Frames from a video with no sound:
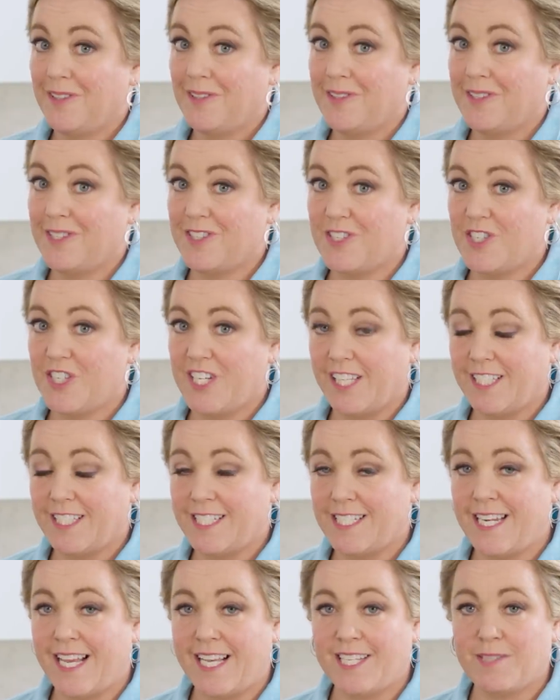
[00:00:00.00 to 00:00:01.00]
This
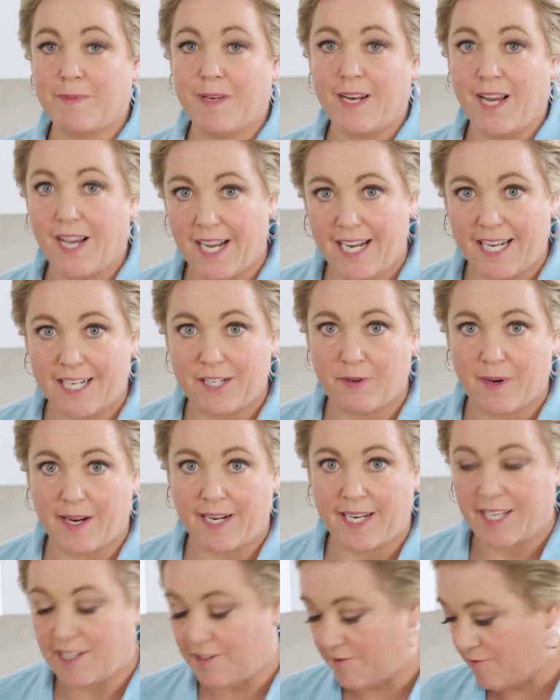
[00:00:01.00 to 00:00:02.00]
gelatin has been
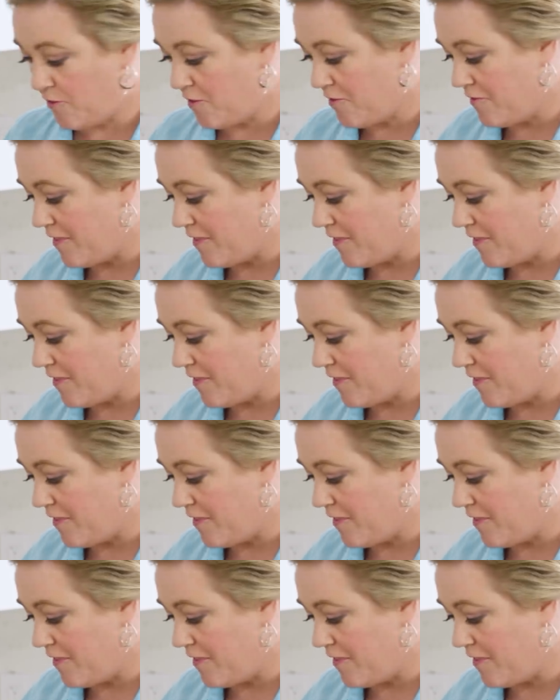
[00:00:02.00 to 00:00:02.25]
hydrating for